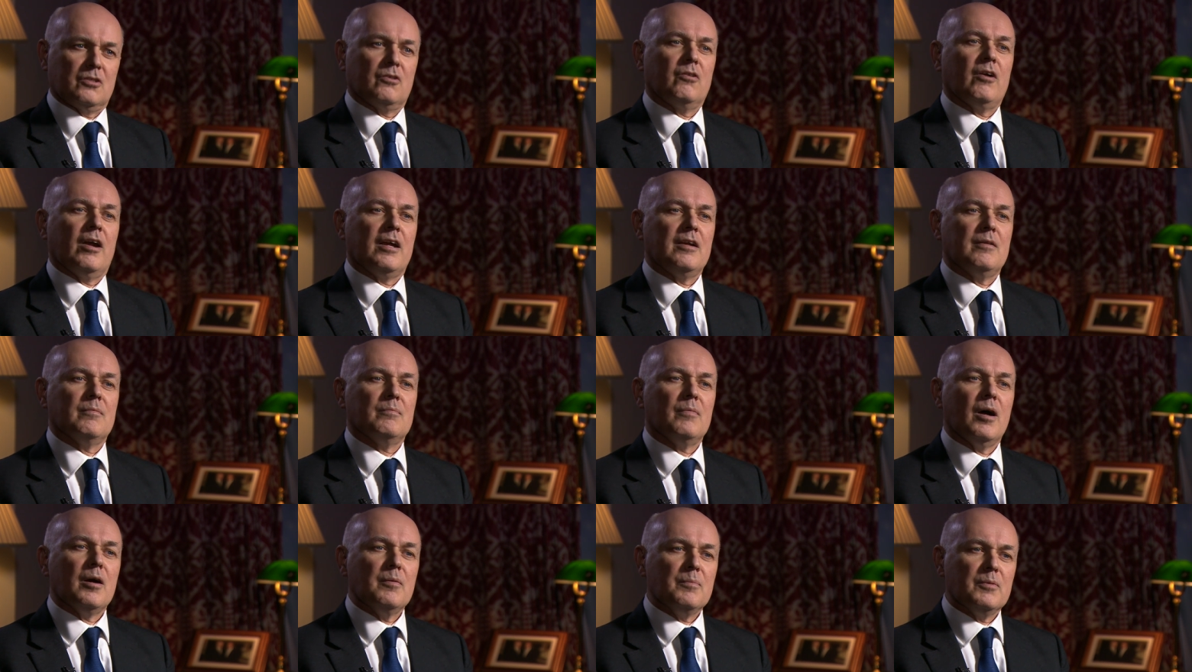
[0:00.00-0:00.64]

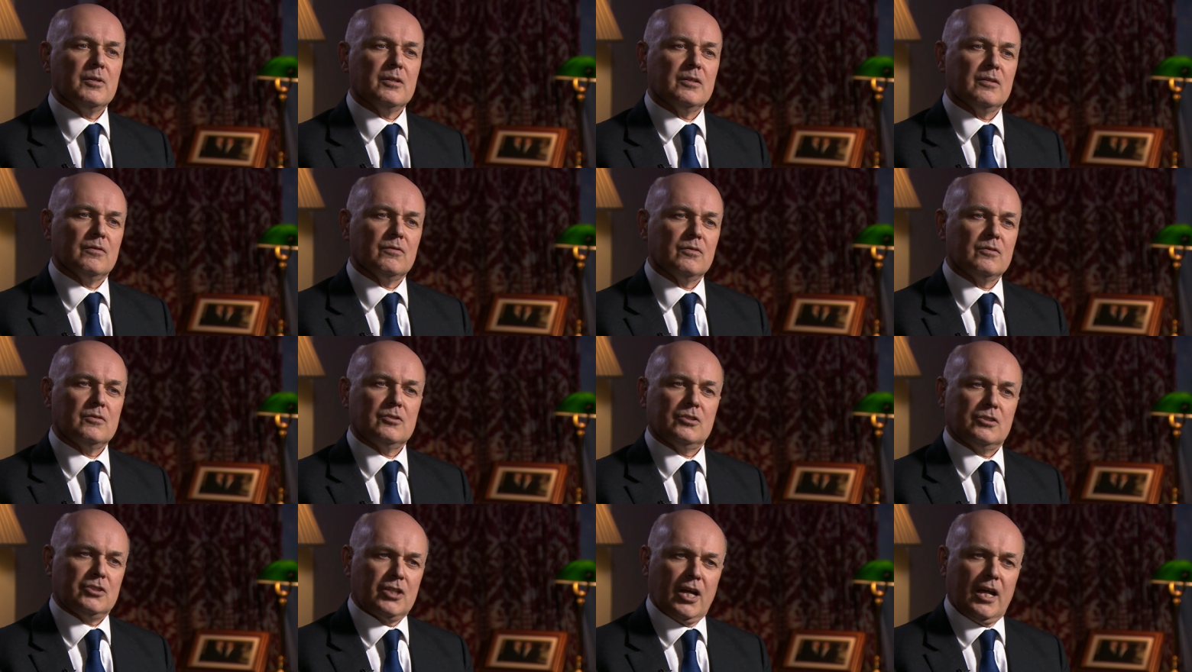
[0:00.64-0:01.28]
great moment of
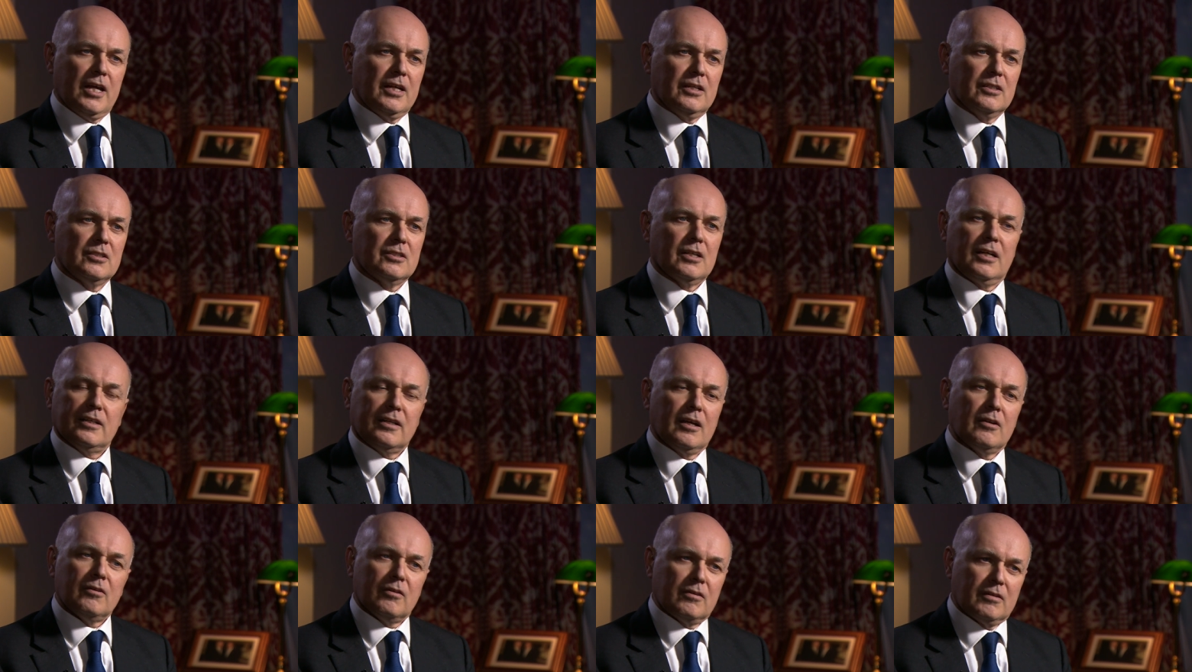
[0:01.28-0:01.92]
change. I
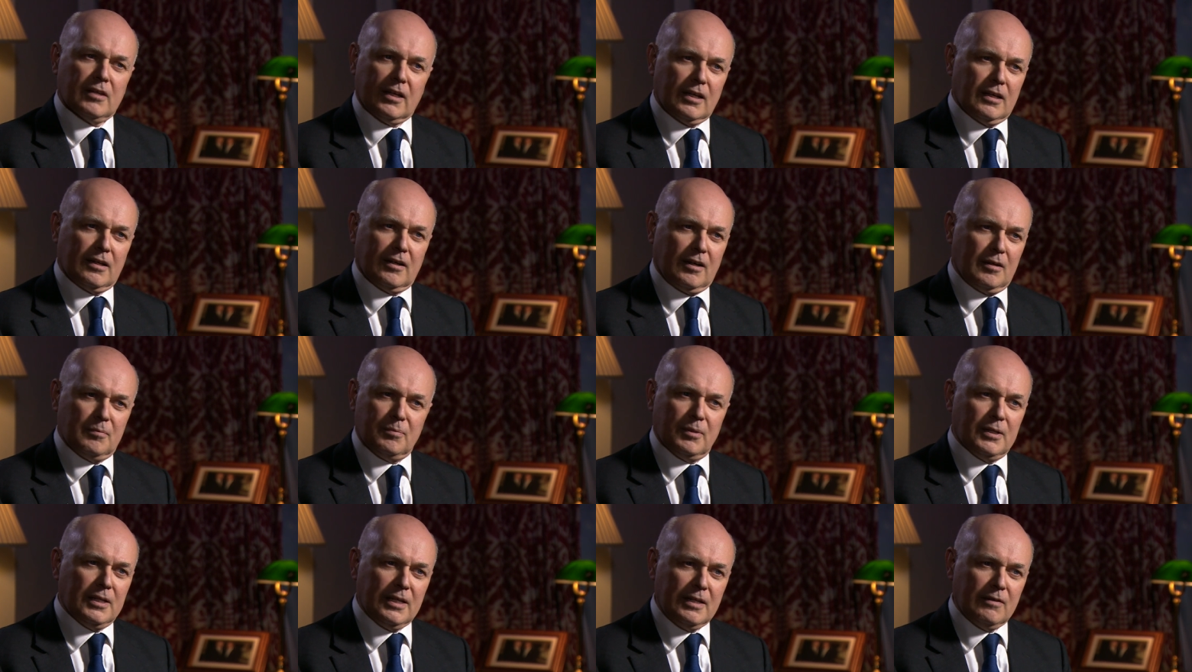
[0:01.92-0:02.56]
don't think I
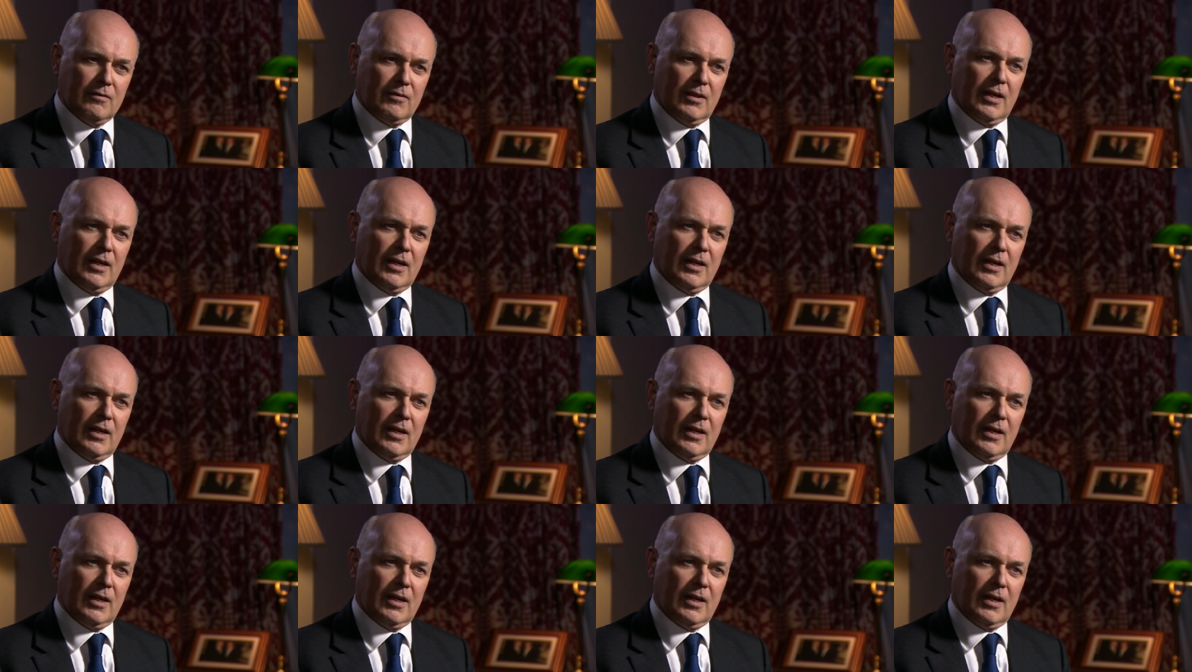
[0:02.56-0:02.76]
believe